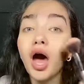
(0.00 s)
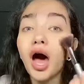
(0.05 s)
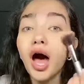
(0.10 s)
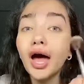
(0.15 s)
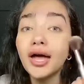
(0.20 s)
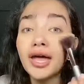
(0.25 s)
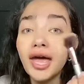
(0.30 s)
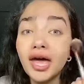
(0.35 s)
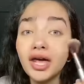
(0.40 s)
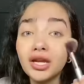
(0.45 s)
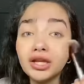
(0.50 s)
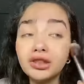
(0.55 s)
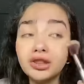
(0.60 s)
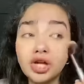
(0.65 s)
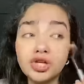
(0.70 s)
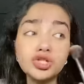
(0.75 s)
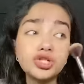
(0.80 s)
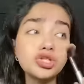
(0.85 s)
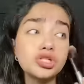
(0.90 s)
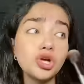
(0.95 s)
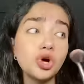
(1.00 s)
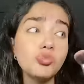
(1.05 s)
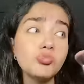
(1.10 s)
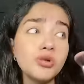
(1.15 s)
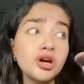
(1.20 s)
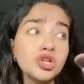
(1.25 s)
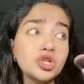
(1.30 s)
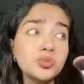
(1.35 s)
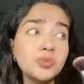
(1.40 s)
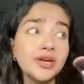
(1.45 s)
I hated lunch so
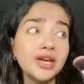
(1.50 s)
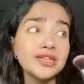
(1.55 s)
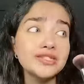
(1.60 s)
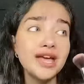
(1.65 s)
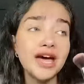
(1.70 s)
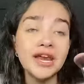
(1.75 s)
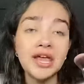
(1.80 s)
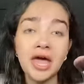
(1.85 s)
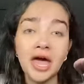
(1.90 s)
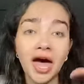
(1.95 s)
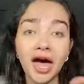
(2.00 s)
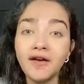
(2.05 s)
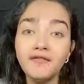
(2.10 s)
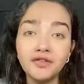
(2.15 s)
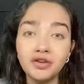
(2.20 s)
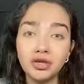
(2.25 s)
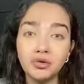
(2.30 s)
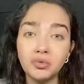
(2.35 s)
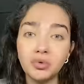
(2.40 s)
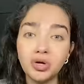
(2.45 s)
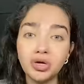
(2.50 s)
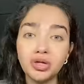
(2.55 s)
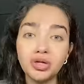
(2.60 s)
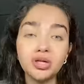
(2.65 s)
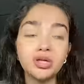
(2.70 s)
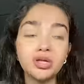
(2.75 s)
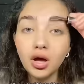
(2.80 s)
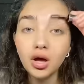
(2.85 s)
much because I didn't have anyone.